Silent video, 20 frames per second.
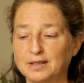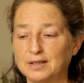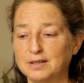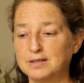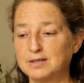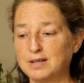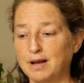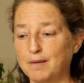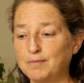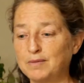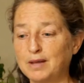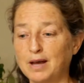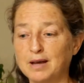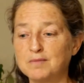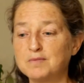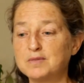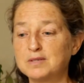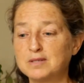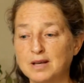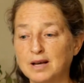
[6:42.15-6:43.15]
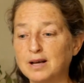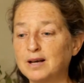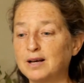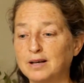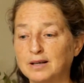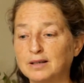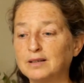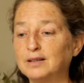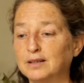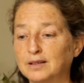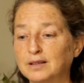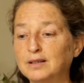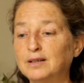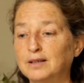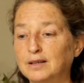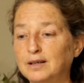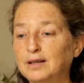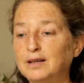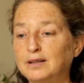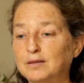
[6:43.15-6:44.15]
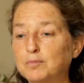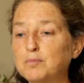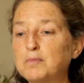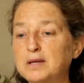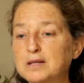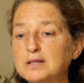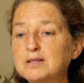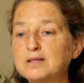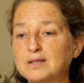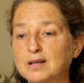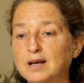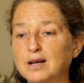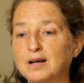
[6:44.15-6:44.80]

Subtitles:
Sometimes it means